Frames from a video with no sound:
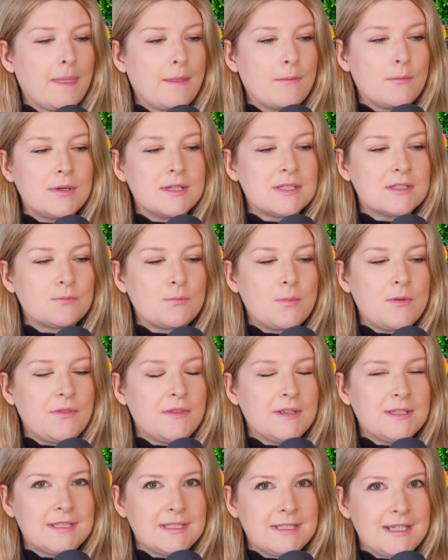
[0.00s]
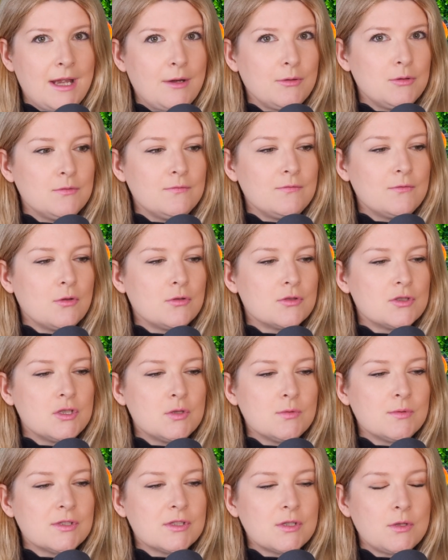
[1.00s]
Whereas with this now, you've got
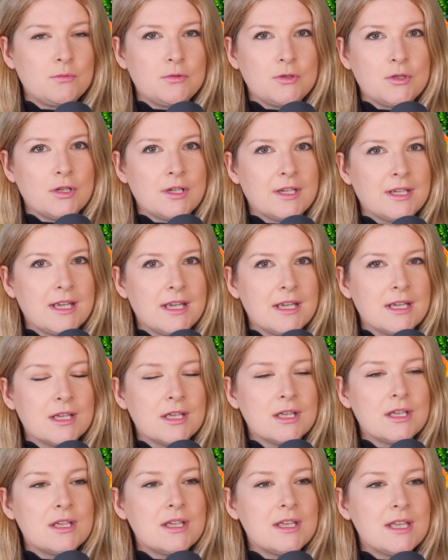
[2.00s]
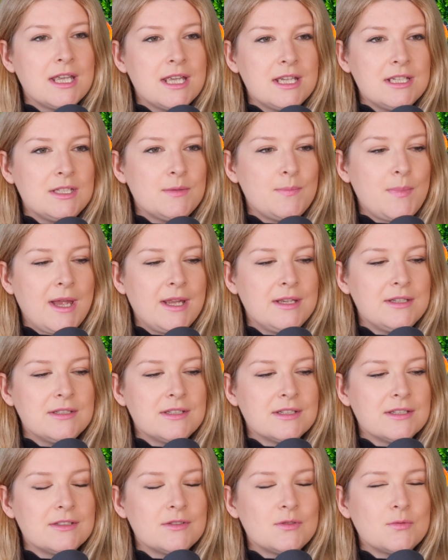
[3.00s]
dual zone cooking,
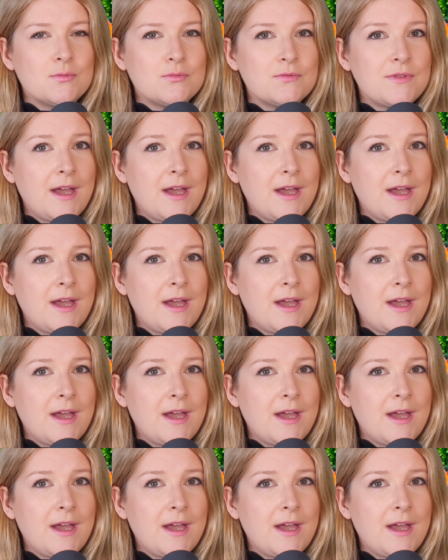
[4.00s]
independent.